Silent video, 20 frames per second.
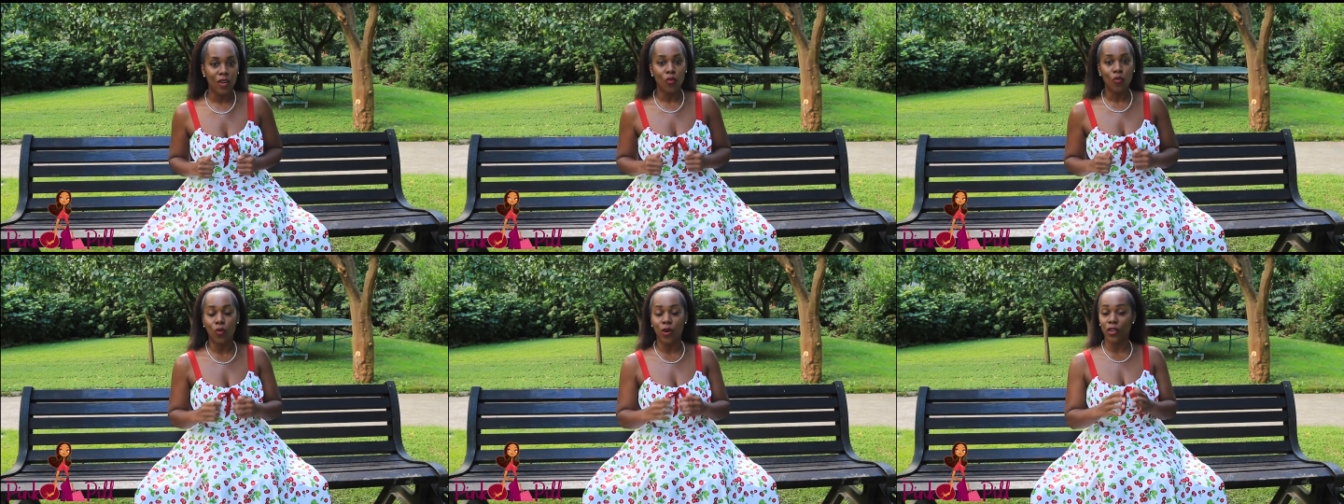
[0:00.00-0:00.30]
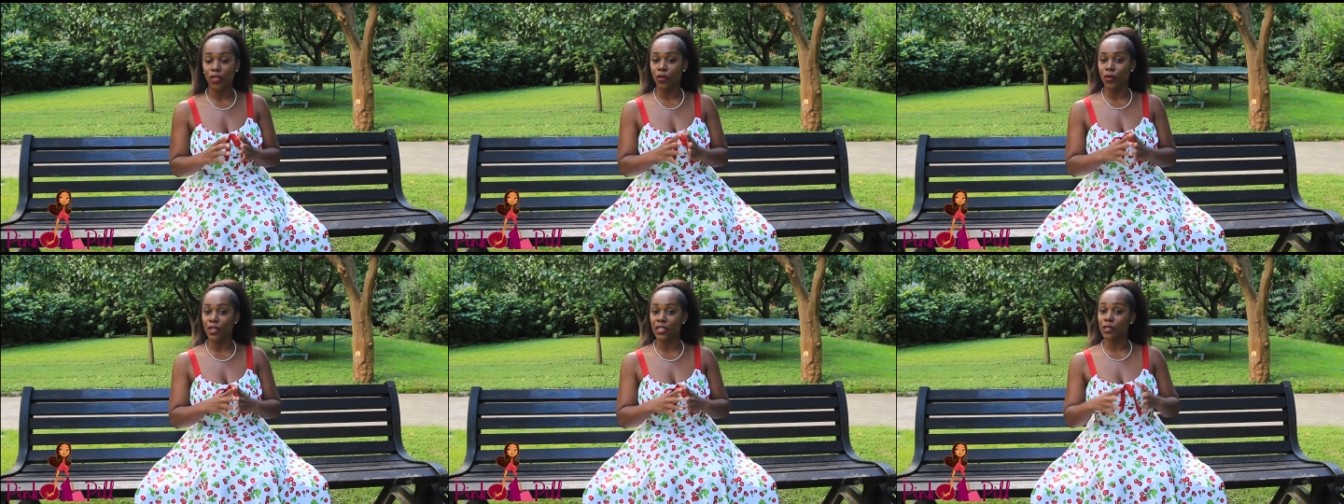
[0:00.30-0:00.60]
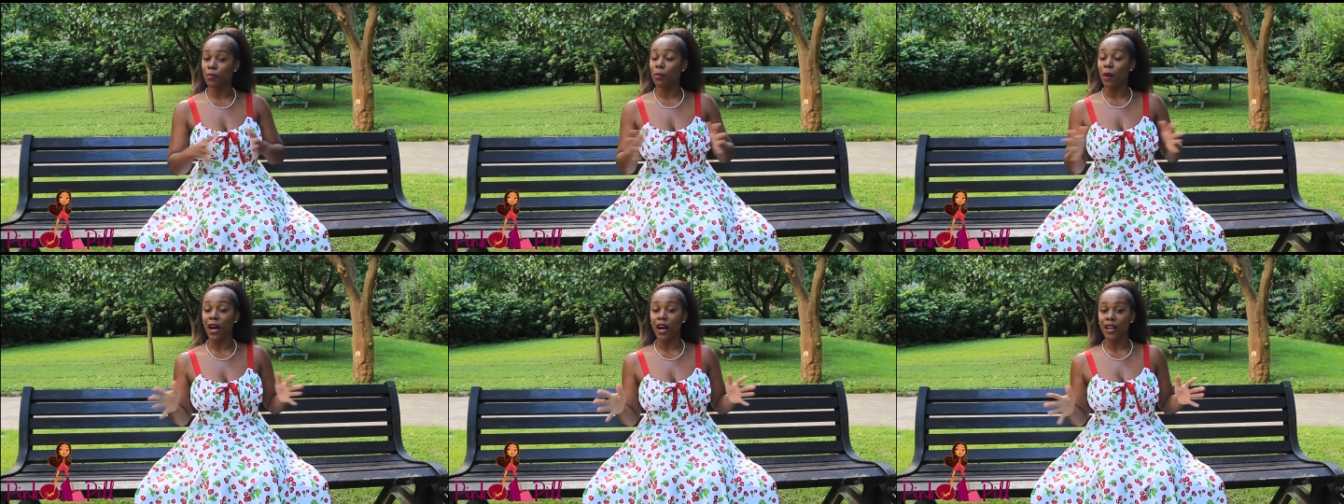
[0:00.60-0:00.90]
whether
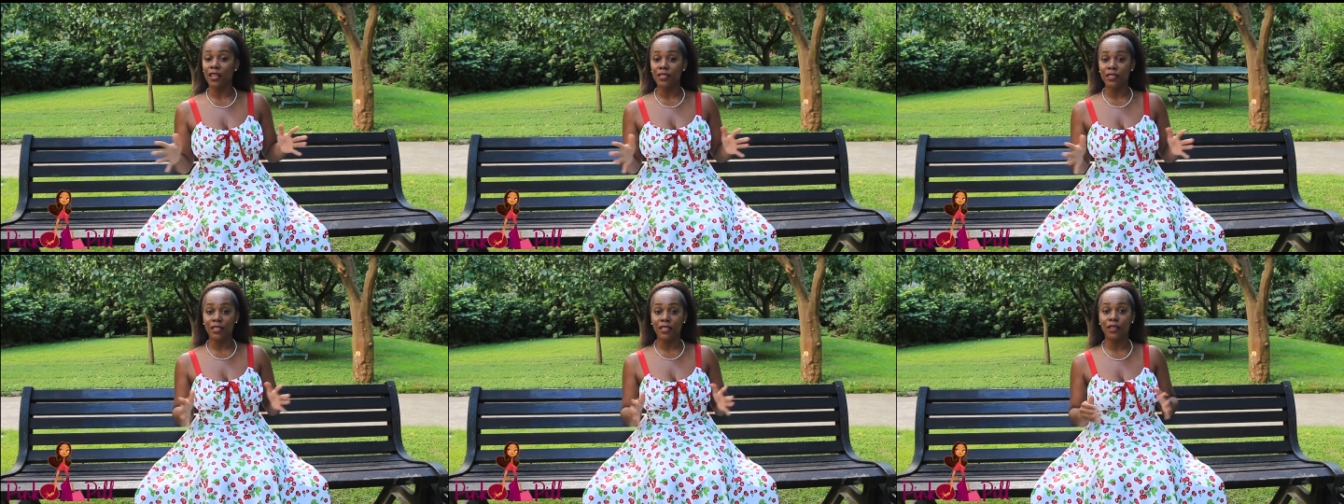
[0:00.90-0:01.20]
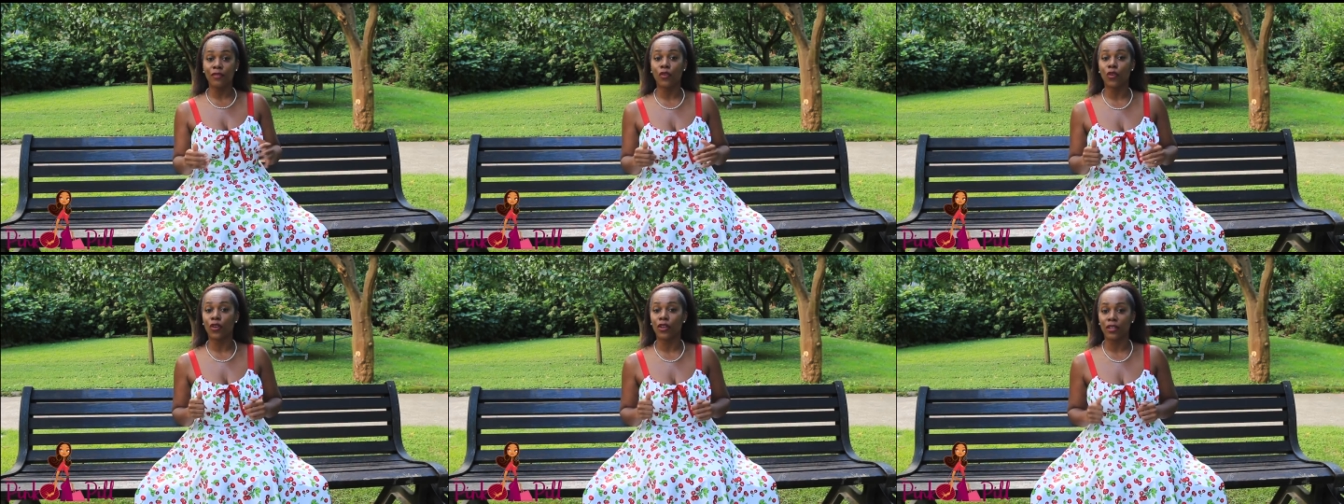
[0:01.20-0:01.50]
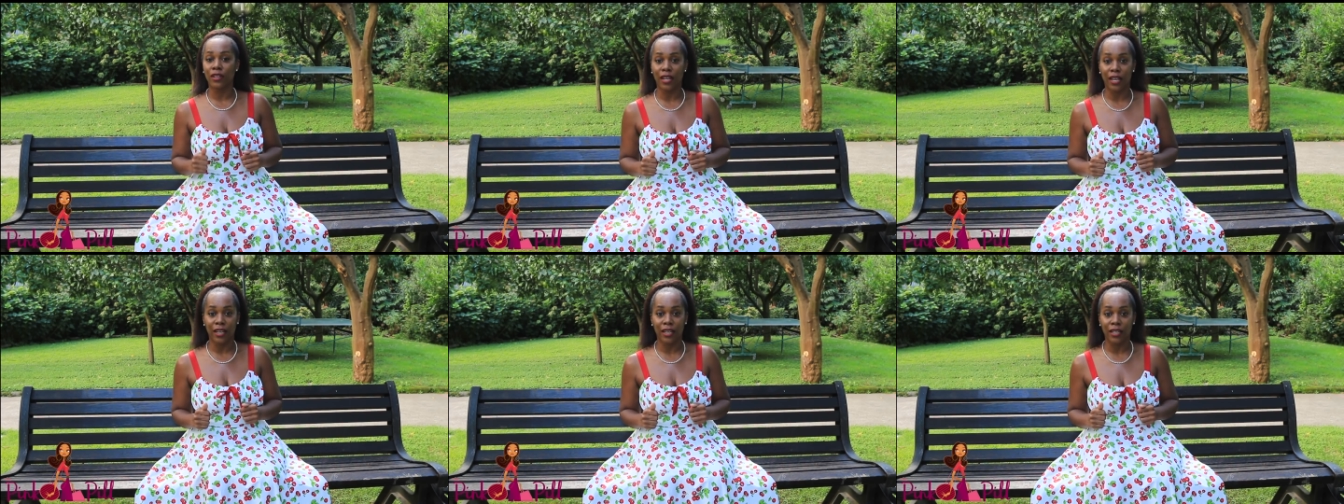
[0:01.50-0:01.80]
it's positive or
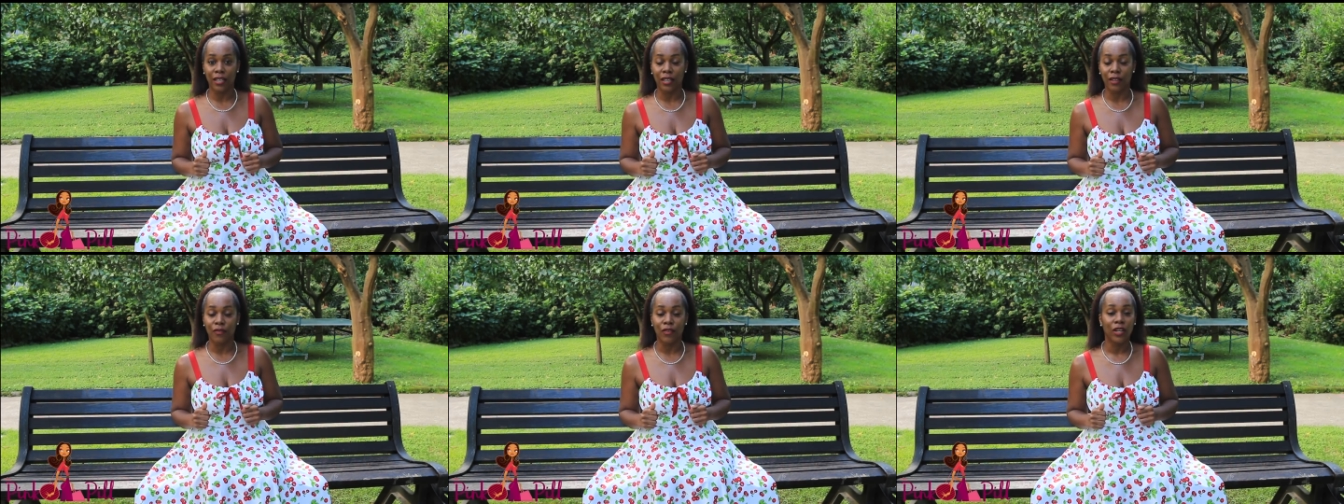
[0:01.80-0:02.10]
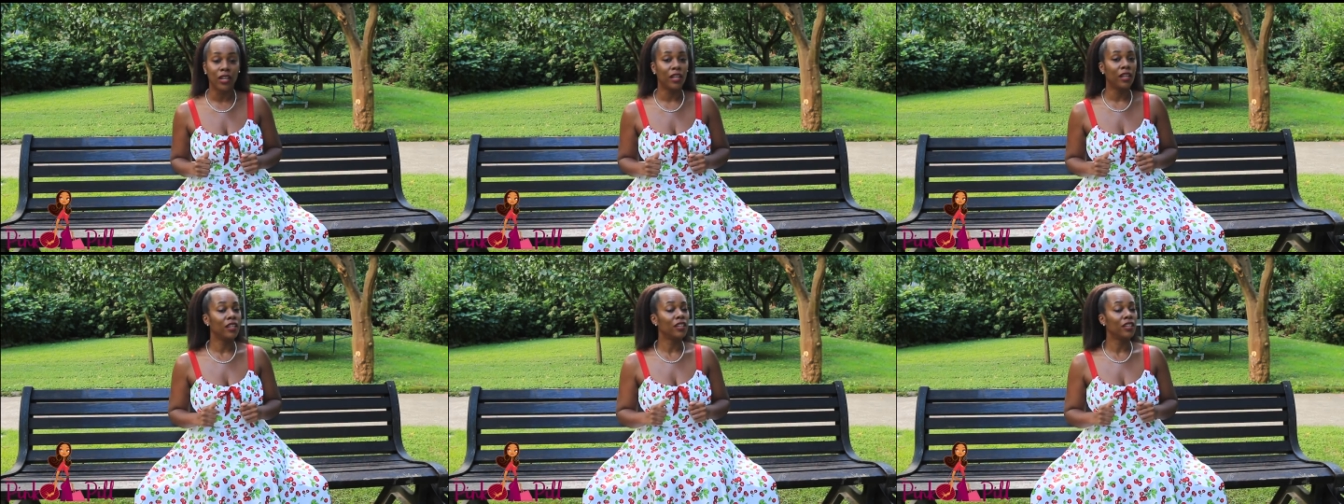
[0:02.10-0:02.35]
negative.